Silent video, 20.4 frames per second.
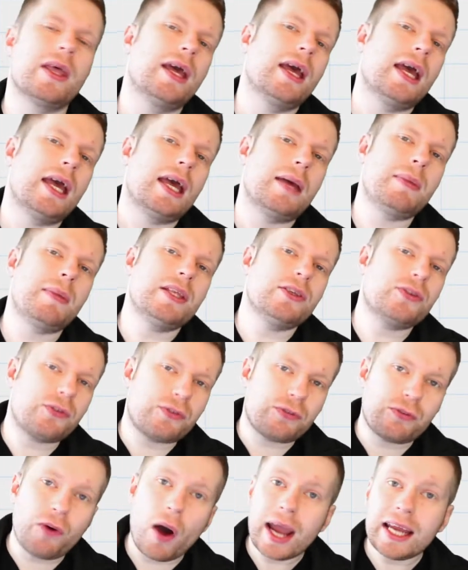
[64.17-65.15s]
it means
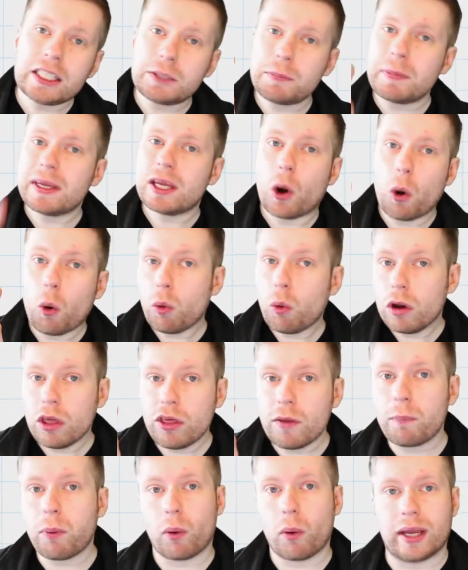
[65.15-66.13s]
find me all of
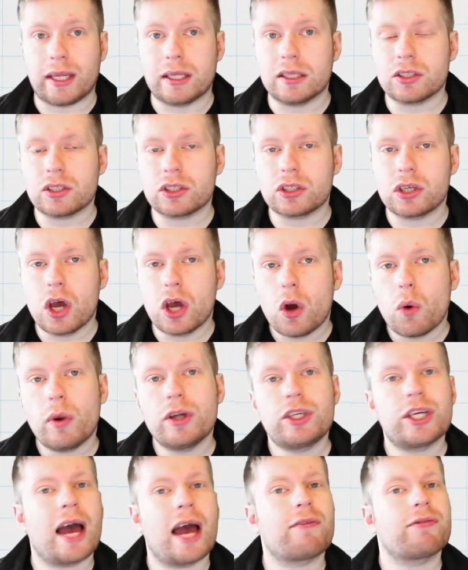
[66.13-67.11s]
the points
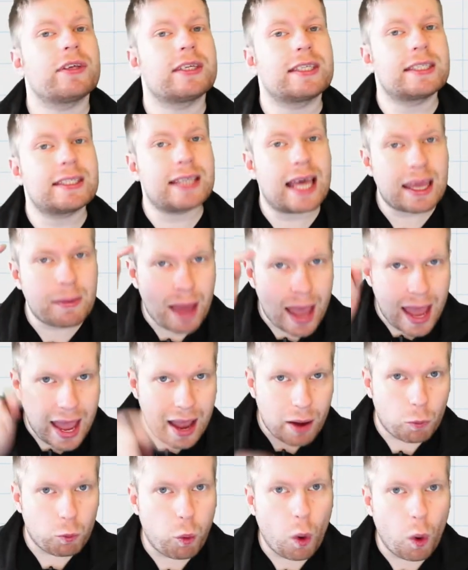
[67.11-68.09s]
which have the same
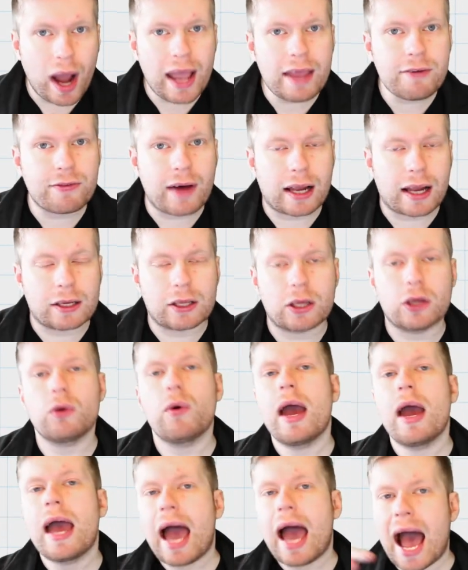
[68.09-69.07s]
y
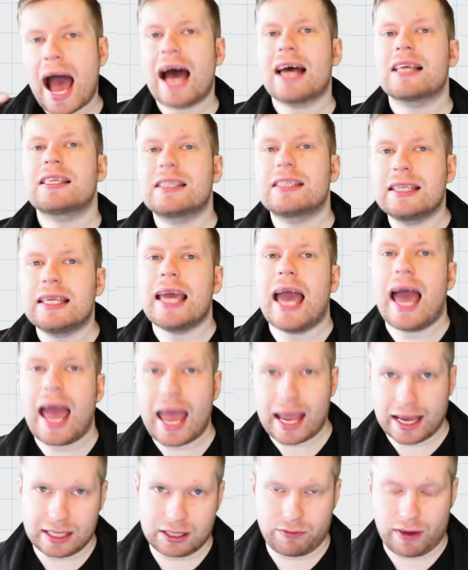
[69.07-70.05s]
value as the
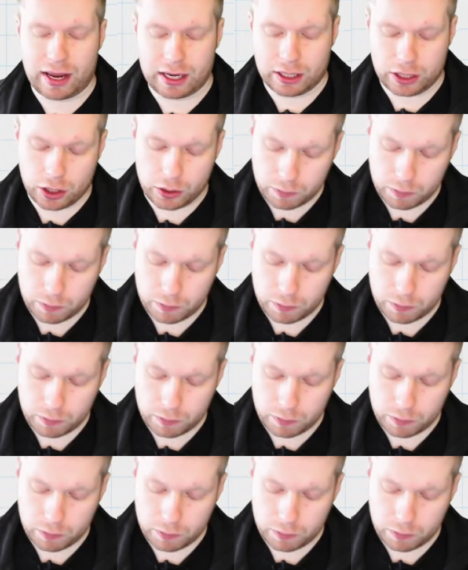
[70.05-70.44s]
x value,